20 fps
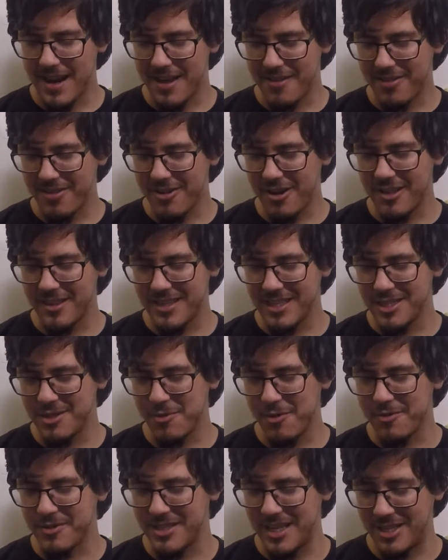And I thought
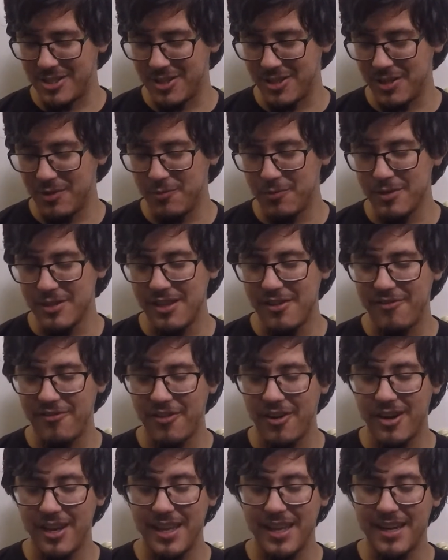this one was actually
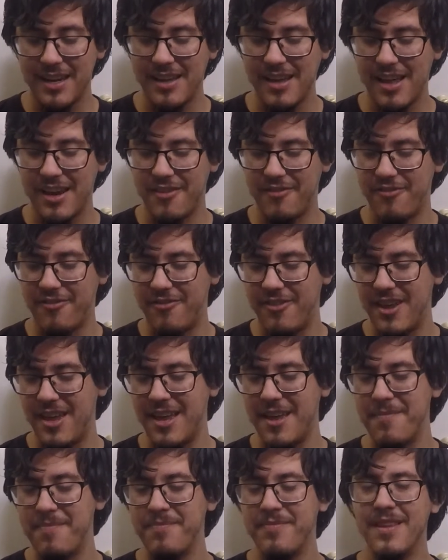really funny and kind of
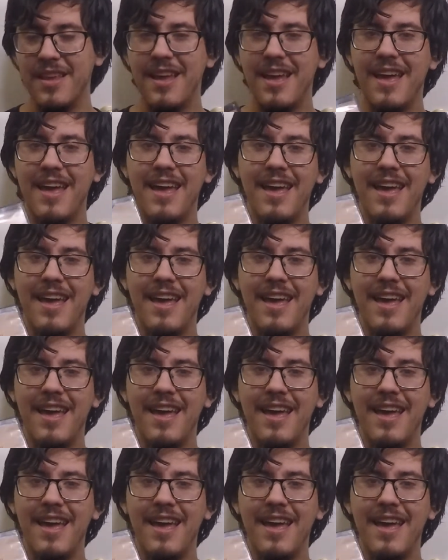fit.